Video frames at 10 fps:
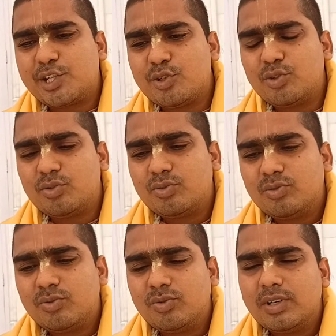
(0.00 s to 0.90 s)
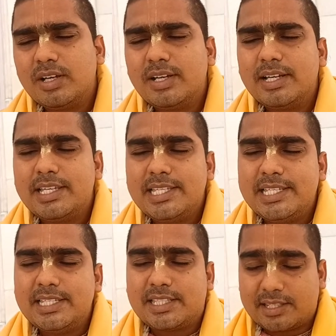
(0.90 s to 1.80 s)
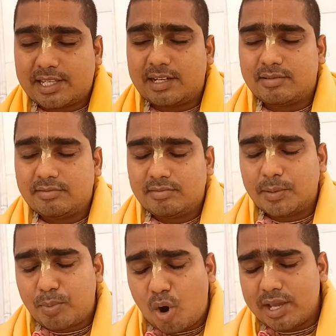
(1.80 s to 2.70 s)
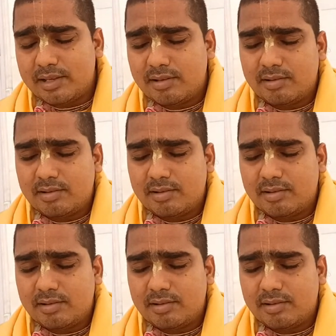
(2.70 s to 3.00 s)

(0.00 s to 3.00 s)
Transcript: to the son, the boy.